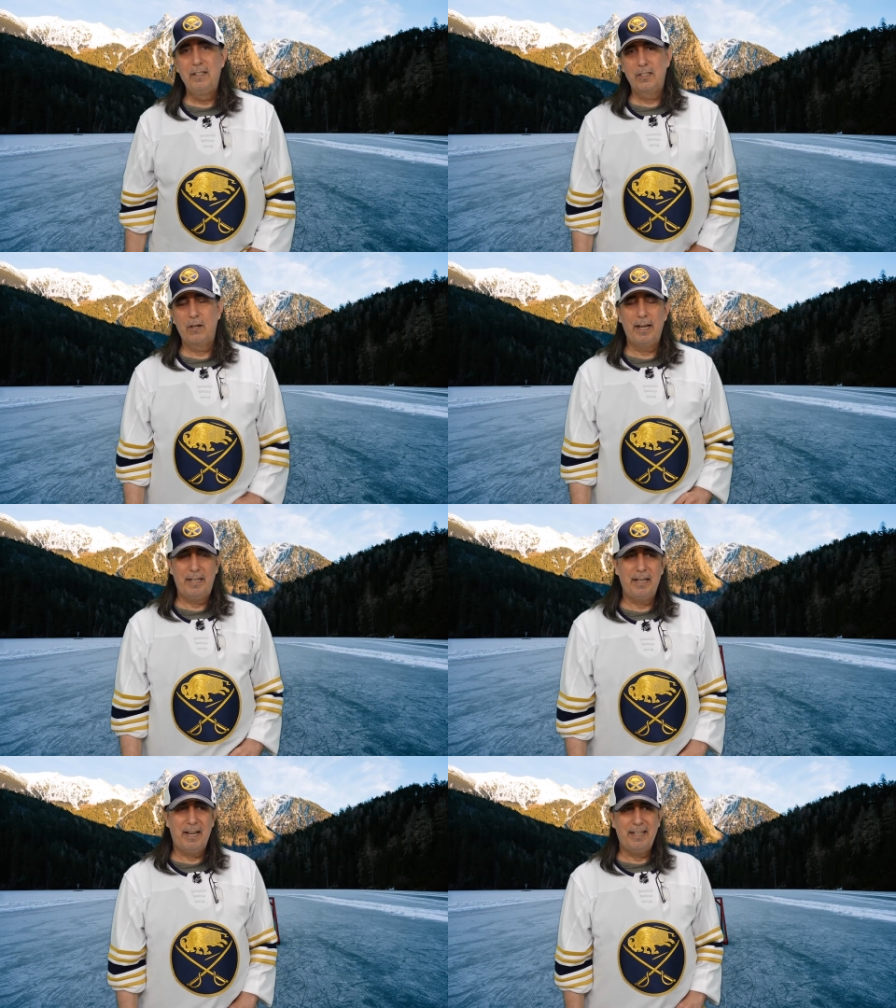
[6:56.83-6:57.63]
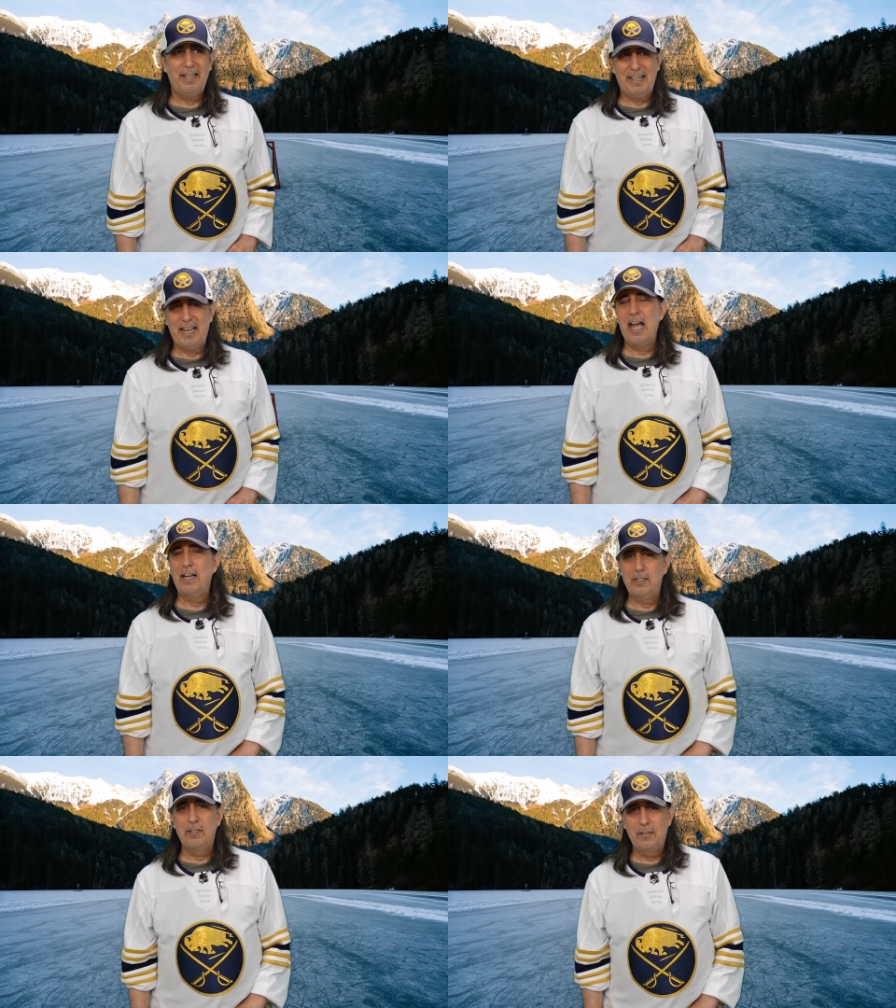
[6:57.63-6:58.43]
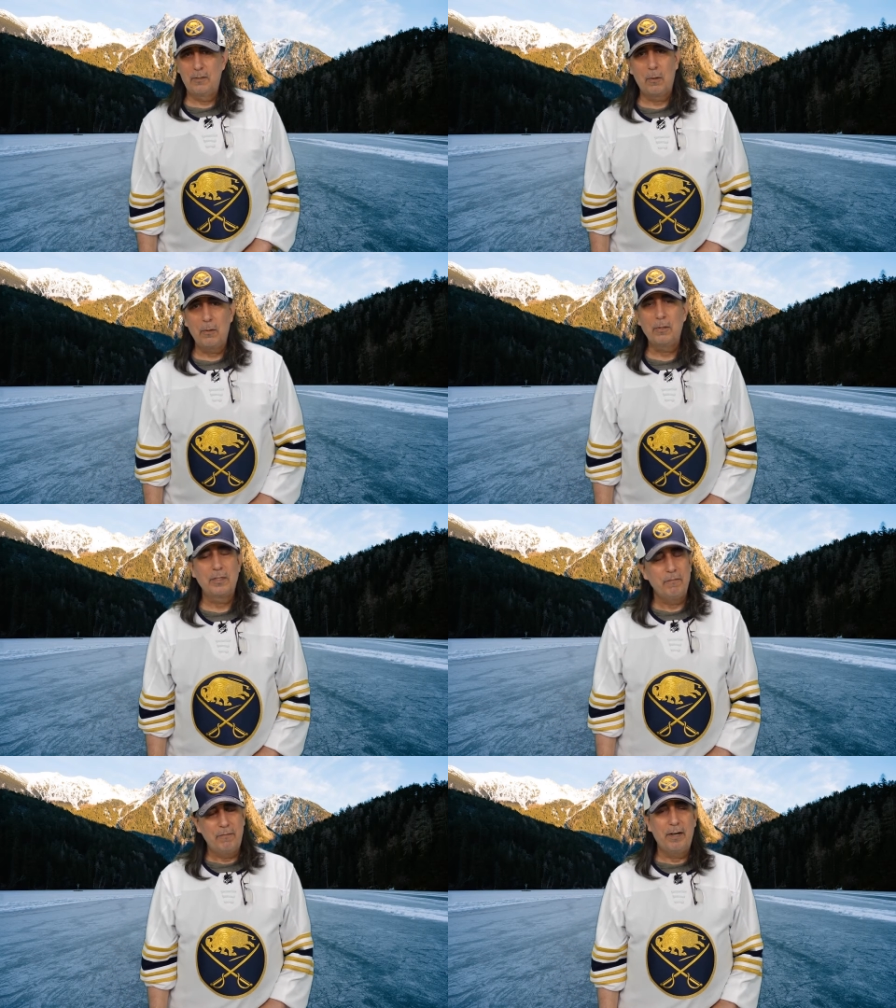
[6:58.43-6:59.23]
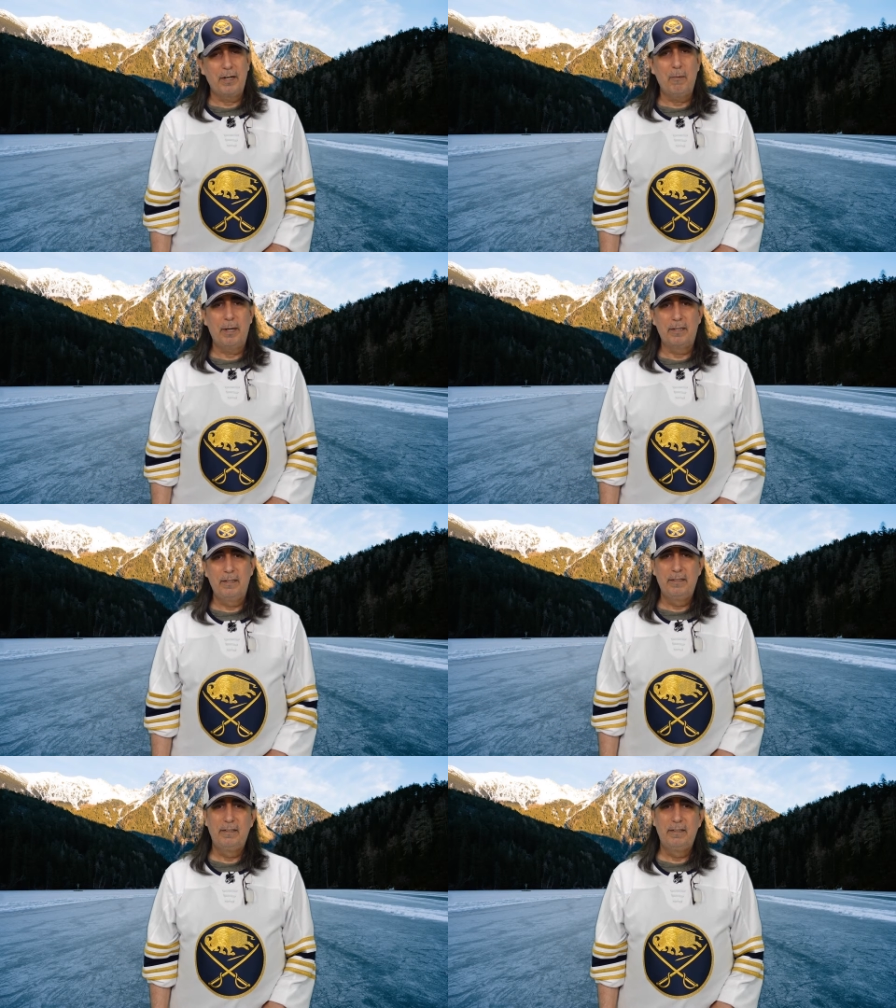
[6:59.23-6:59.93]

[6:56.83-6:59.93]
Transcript: So I can catch trolls very quick.